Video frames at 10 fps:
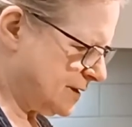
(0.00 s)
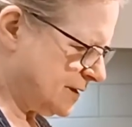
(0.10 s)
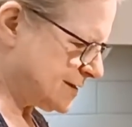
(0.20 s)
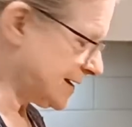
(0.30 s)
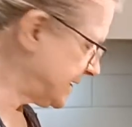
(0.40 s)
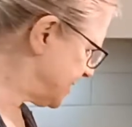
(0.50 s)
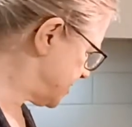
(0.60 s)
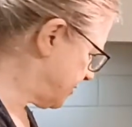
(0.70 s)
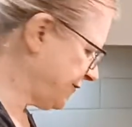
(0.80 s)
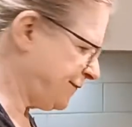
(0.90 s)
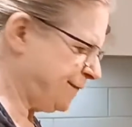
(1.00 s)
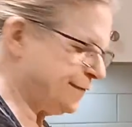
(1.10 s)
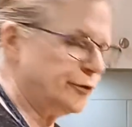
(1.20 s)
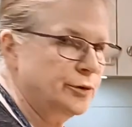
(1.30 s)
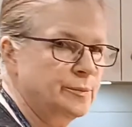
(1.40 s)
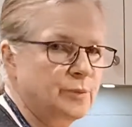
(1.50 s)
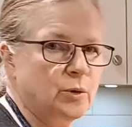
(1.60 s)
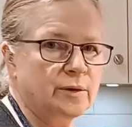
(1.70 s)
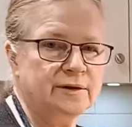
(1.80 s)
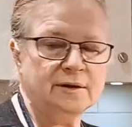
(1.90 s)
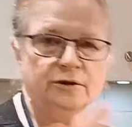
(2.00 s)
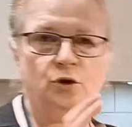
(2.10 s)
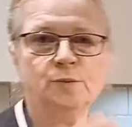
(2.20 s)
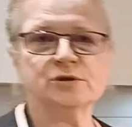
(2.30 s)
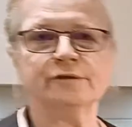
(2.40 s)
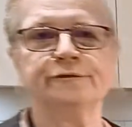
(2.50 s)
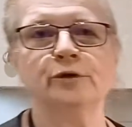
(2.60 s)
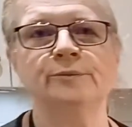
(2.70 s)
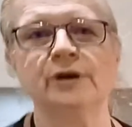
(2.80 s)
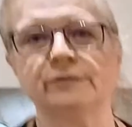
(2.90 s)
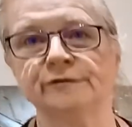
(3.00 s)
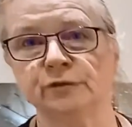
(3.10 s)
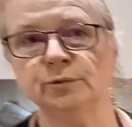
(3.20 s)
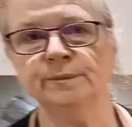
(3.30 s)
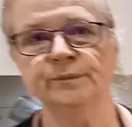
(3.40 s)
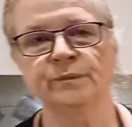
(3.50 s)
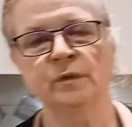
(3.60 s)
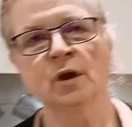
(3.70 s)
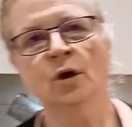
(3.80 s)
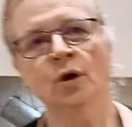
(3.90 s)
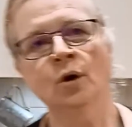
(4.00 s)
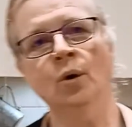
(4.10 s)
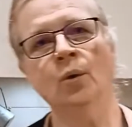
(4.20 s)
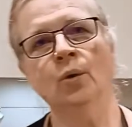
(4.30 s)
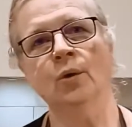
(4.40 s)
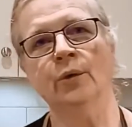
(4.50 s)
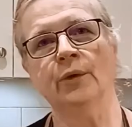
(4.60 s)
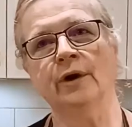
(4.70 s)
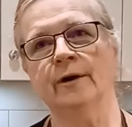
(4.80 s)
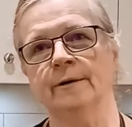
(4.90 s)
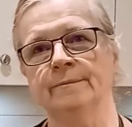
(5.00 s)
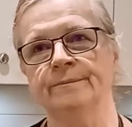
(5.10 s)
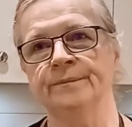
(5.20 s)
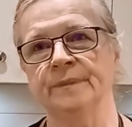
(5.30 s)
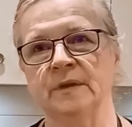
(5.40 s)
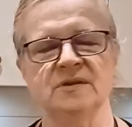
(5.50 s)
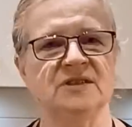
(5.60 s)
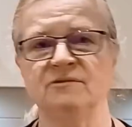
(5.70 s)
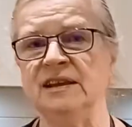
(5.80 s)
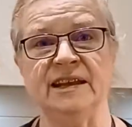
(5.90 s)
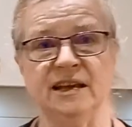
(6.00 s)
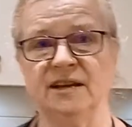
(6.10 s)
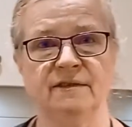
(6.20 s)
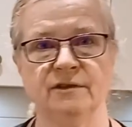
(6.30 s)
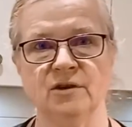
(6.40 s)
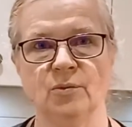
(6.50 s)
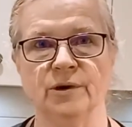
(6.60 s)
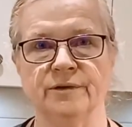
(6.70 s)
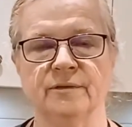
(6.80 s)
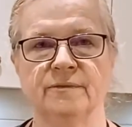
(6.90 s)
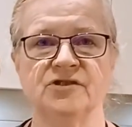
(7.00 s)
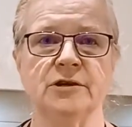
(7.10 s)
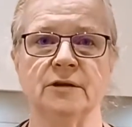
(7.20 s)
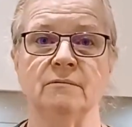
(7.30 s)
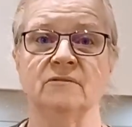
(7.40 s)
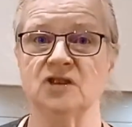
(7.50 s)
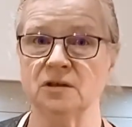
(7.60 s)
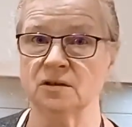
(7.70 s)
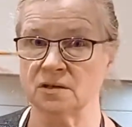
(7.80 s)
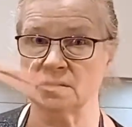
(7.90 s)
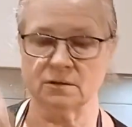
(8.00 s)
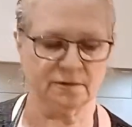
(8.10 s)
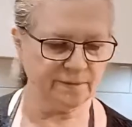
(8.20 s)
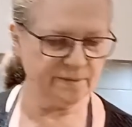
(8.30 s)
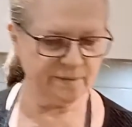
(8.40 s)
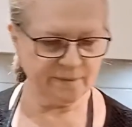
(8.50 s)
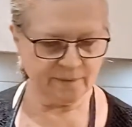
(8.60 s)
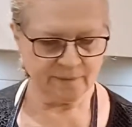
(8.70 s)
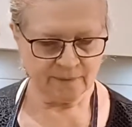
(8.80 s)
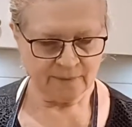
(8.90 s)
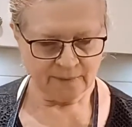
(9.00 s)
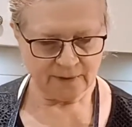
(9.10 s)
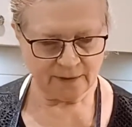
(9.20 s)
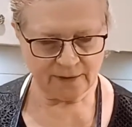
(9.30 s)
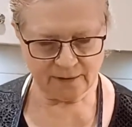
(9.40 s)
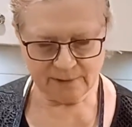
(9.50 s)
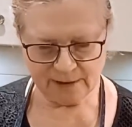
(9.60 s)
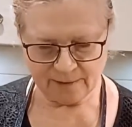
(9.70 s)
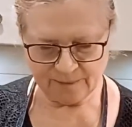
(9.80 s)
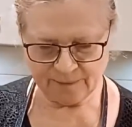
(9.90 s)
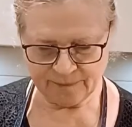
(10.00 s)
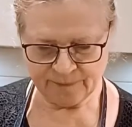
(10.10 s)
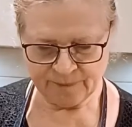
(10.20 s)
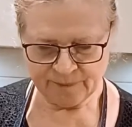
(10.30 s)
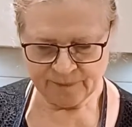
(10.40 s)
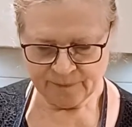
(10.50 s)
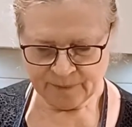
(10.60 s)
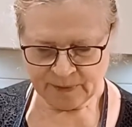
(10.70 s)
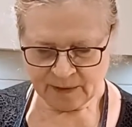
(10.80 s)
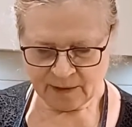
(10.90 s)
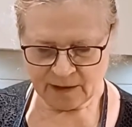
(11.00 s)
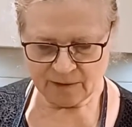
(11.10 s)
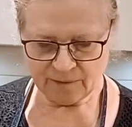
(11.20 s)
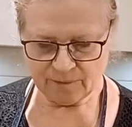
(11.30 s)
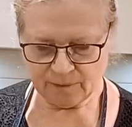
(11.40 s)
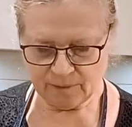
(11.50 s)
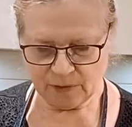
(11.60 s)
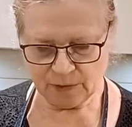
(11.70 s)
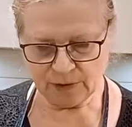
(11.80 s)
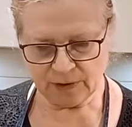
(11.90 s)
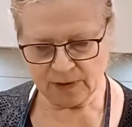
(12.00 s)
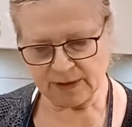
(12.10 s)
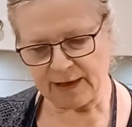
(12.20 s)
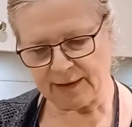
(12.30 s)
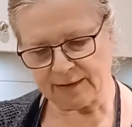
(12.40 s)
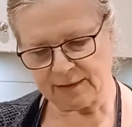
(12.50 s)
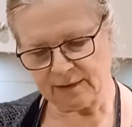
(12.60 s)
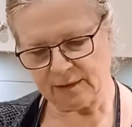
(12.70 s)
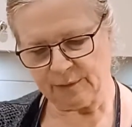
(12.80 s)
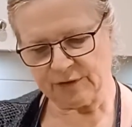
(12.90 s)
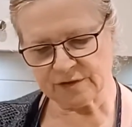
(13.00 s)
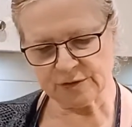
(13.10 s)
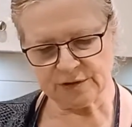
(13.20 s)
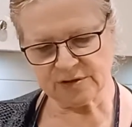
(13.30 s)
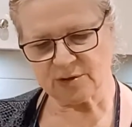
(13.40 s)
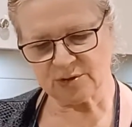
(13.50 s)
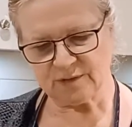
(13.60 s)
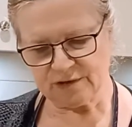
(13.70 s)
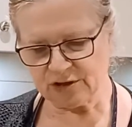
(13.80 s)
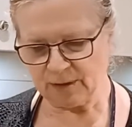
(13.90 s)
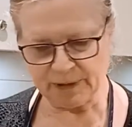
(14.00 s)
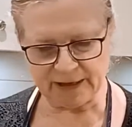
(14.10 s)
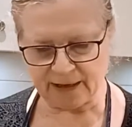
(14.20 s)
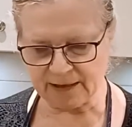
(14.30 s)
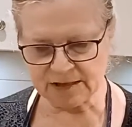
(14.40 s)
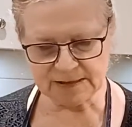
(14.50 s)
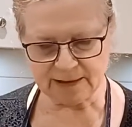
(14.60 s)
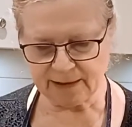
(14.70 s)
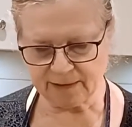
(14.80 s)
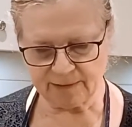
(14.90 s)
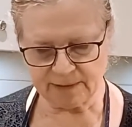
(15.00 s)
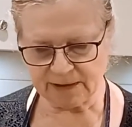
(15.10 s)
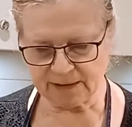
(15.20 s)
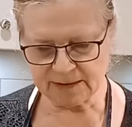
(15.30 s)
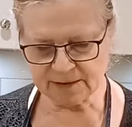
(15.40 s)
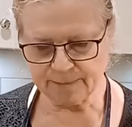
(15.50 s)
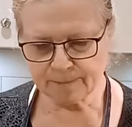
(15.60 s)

slices of firm or cubes of firm tofu, or really anything you want. Chicken is good. And here we go. Now, you could add a little bit of soy sauce over top, but I just like it the way it is.